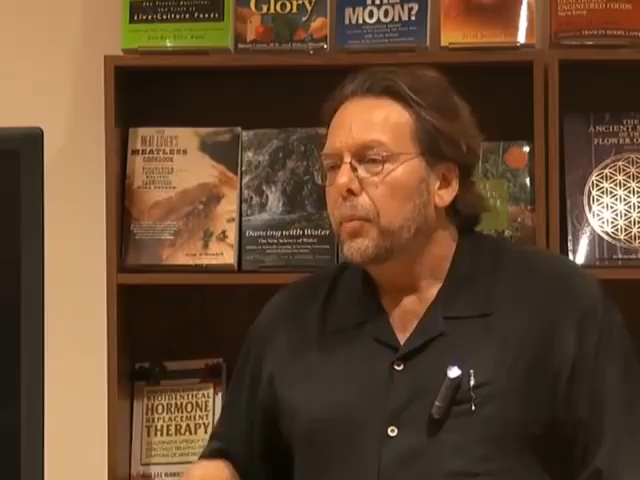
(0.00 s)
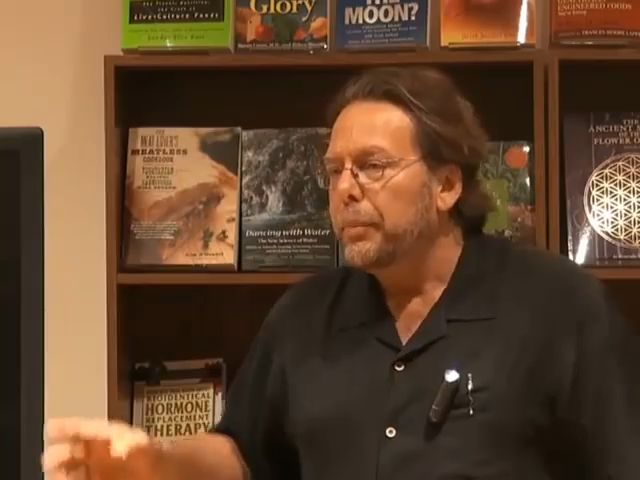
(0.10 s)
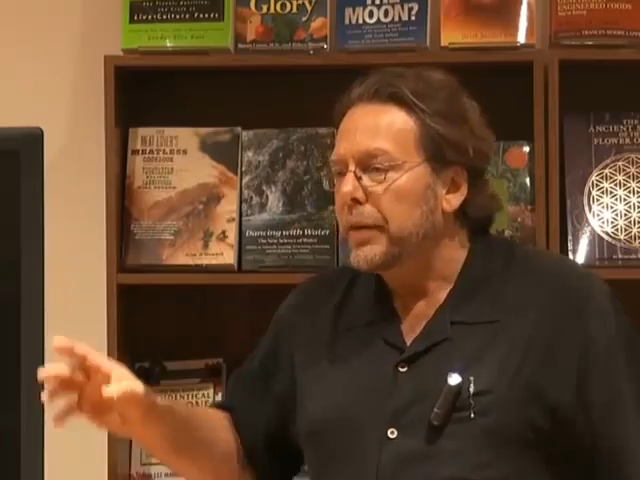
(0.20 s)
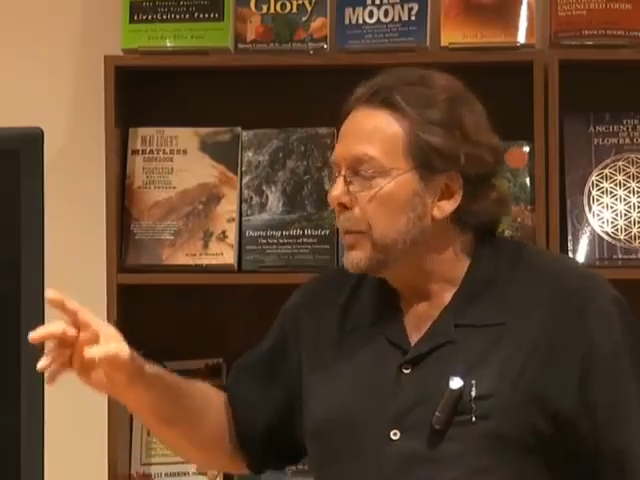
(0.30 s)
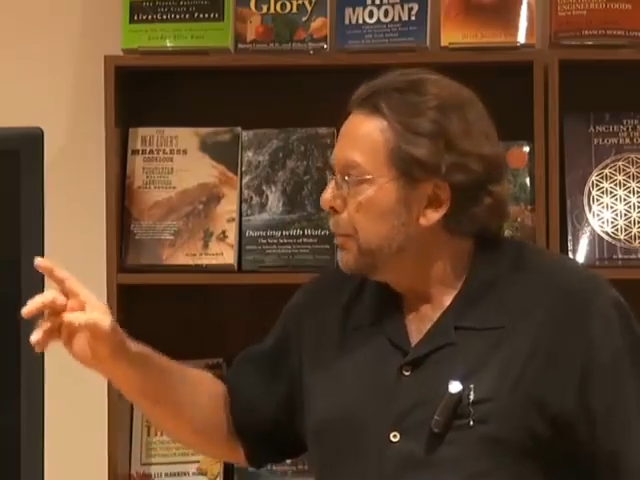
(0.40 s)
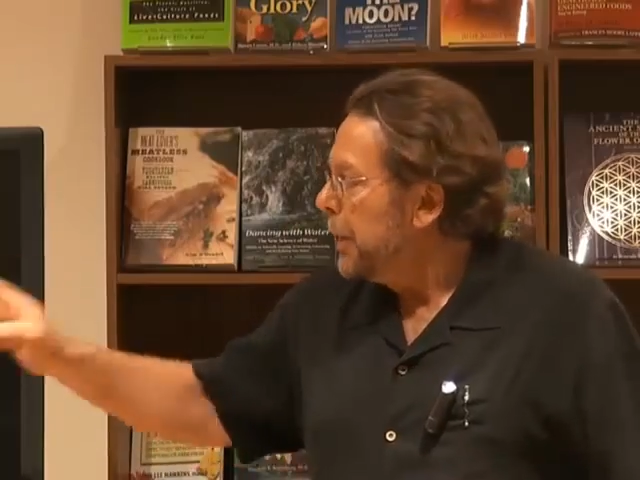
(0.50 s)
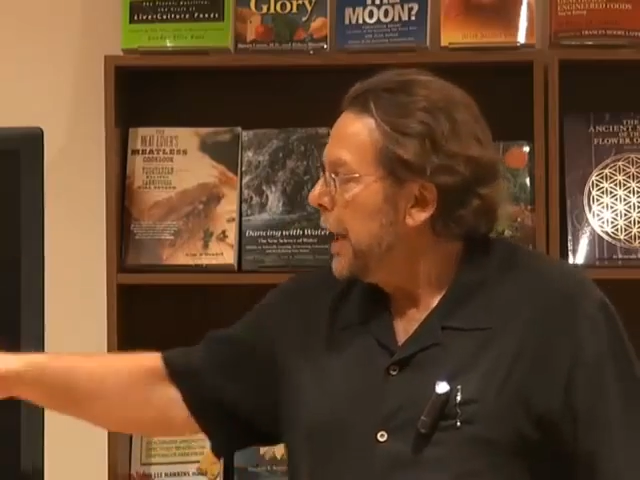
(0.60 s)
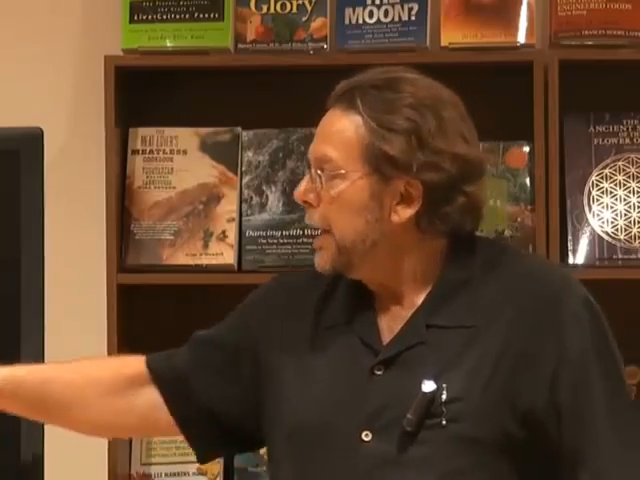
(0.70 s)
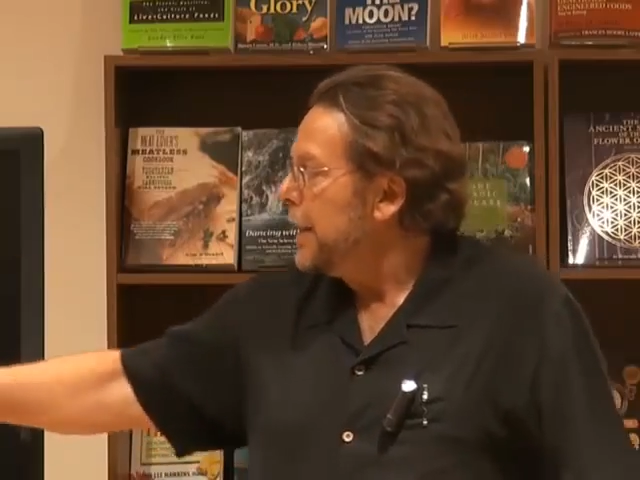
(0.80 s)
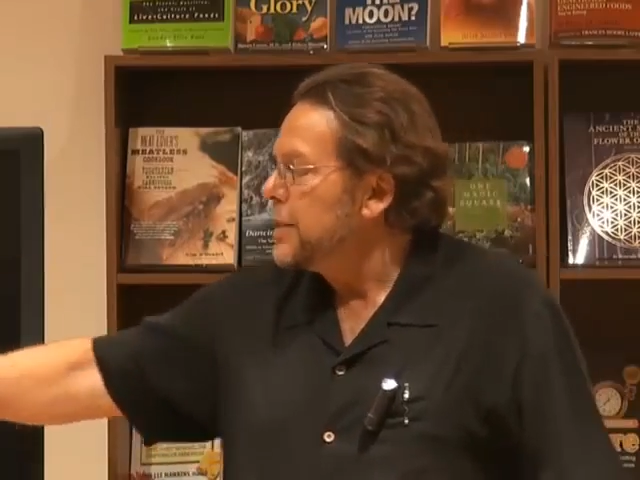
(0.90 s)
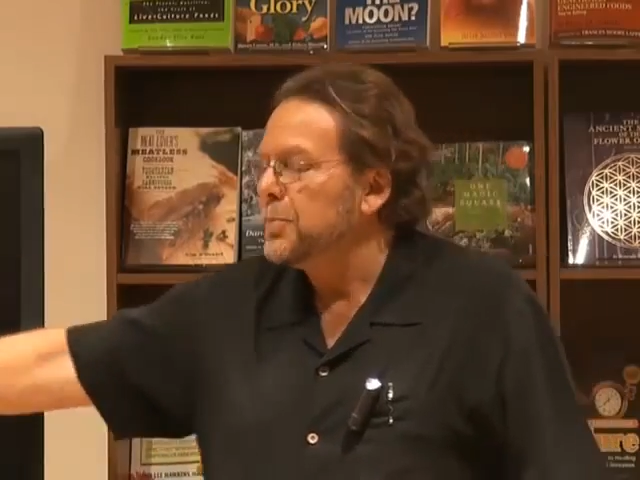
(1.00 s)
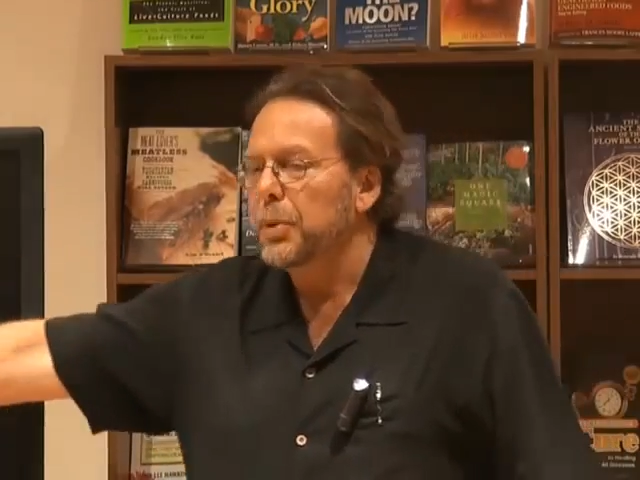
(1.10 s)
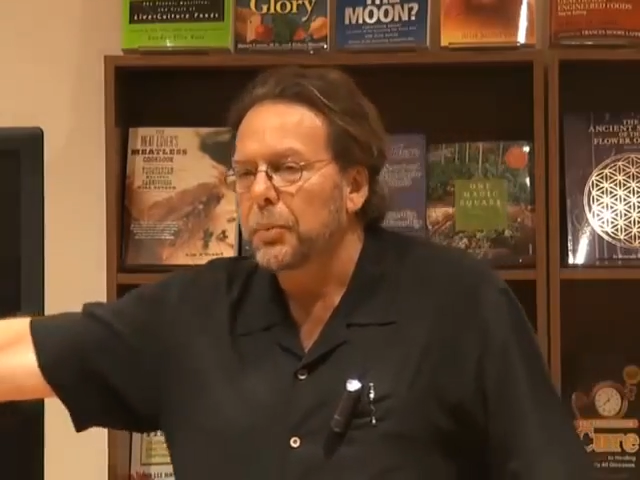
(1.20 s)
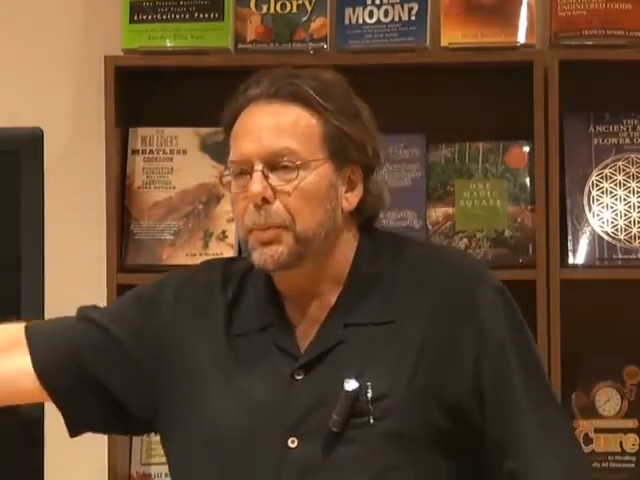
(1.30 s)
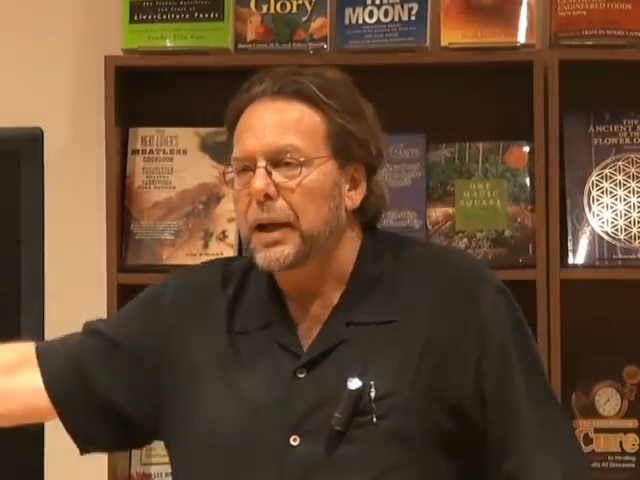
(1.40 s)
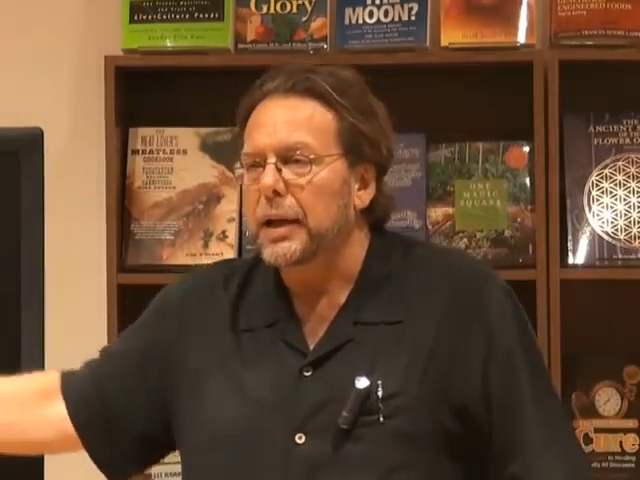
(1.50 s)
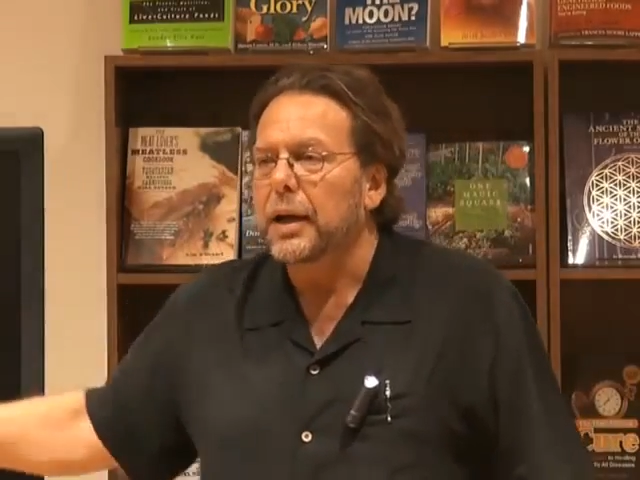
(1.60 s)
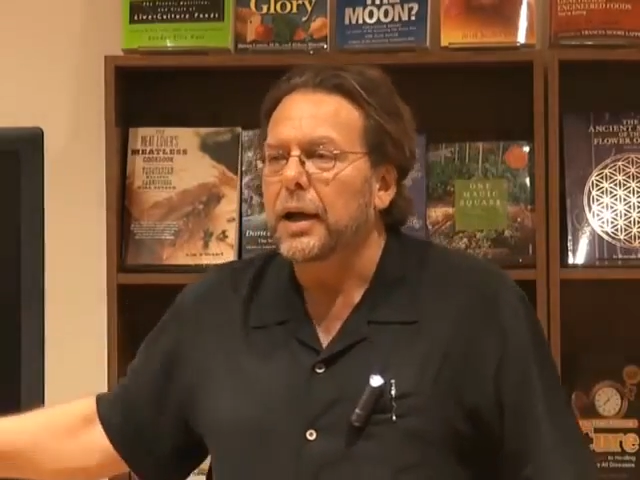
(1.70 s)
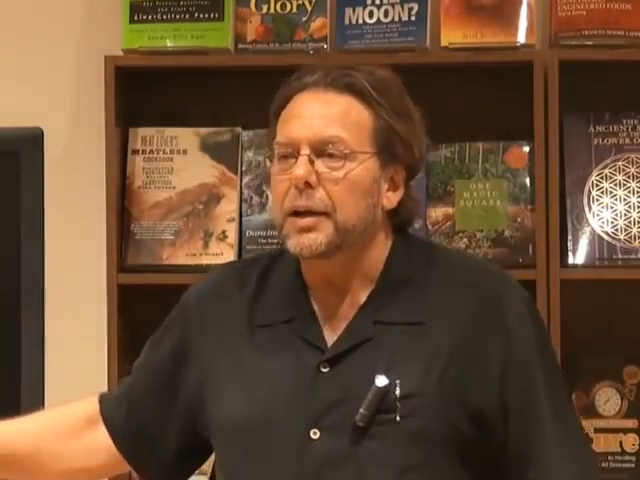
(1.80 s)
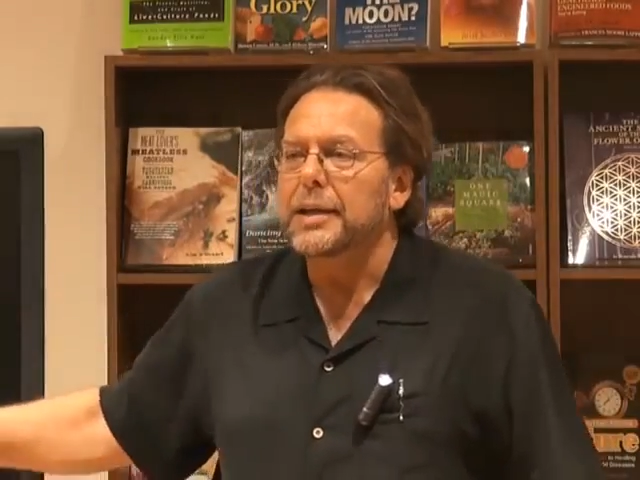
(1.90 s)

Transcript: But the body is built by God.